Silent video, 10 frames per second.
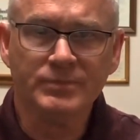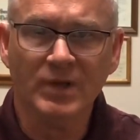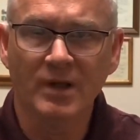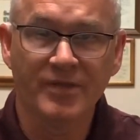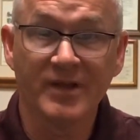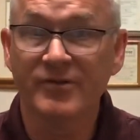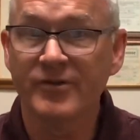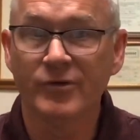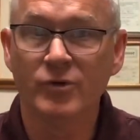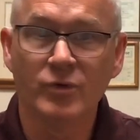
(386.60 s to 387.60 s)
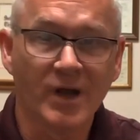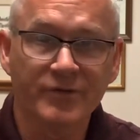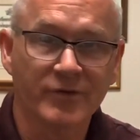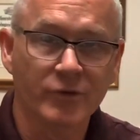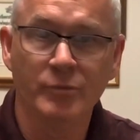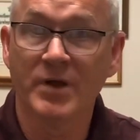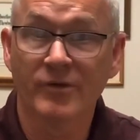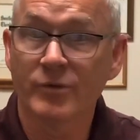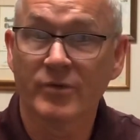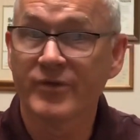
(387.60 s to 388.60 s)
of things to do, not to do,
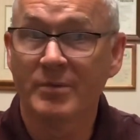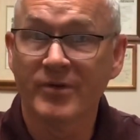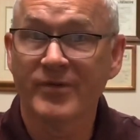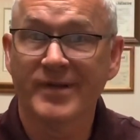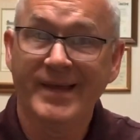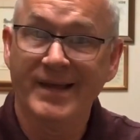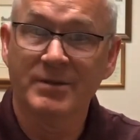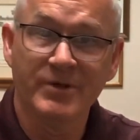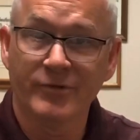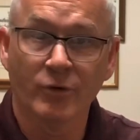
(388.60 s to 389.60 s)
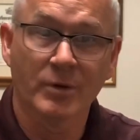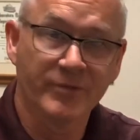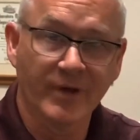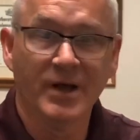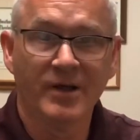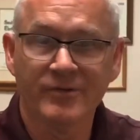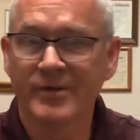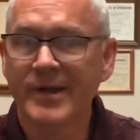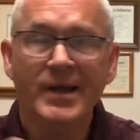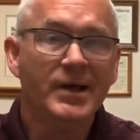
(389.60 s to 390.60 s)
because there were some that said they had to be circumcised
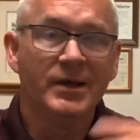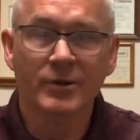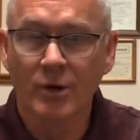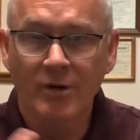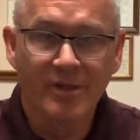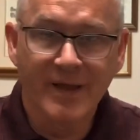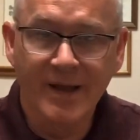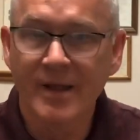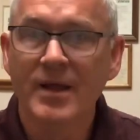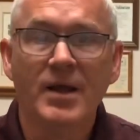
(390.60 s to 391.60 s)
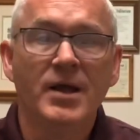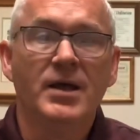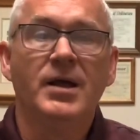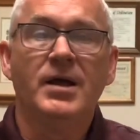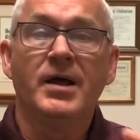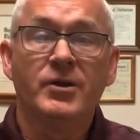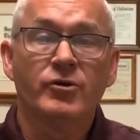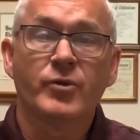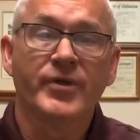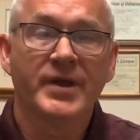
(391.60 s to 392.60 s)
and all that. And
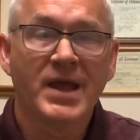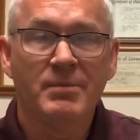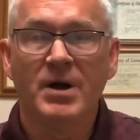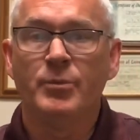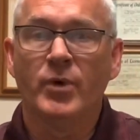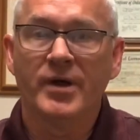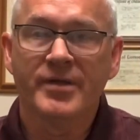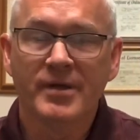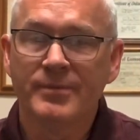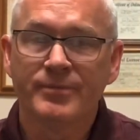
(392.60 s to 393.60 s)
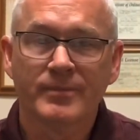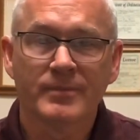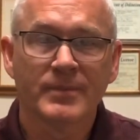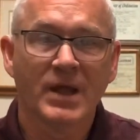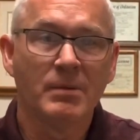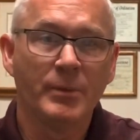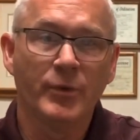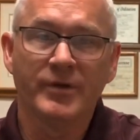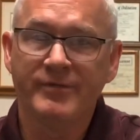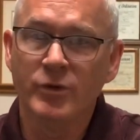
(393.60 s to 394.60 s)
here's what they came up with. They came up
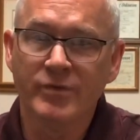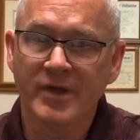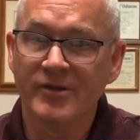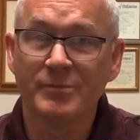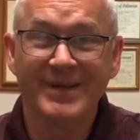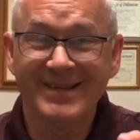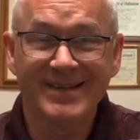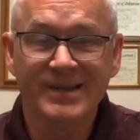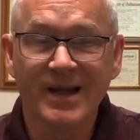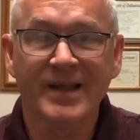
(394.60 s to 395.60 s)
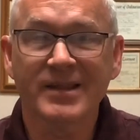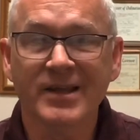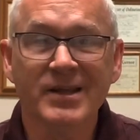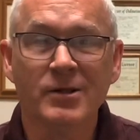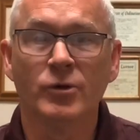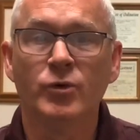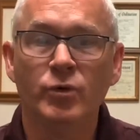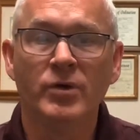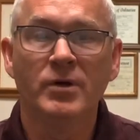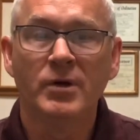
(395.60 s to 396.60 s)
with a few things, but it did not
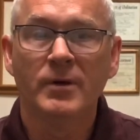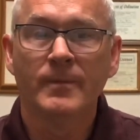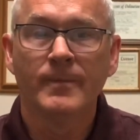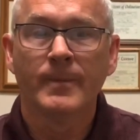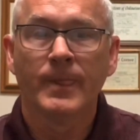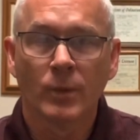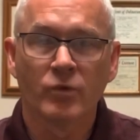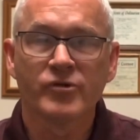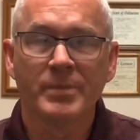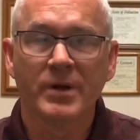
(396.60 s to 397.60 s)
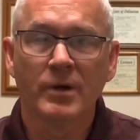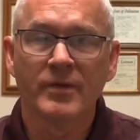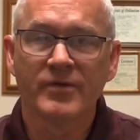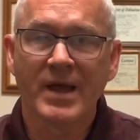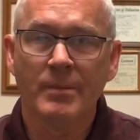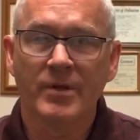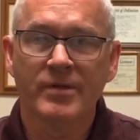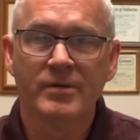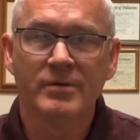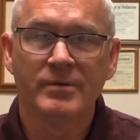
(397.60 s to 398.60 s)
include worshiping on the Sabbath.
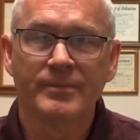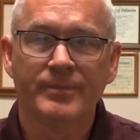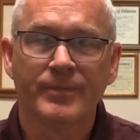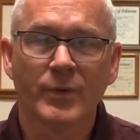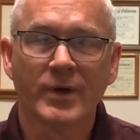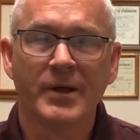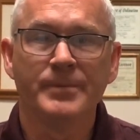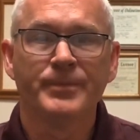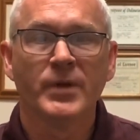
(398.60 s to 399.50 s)
Okay?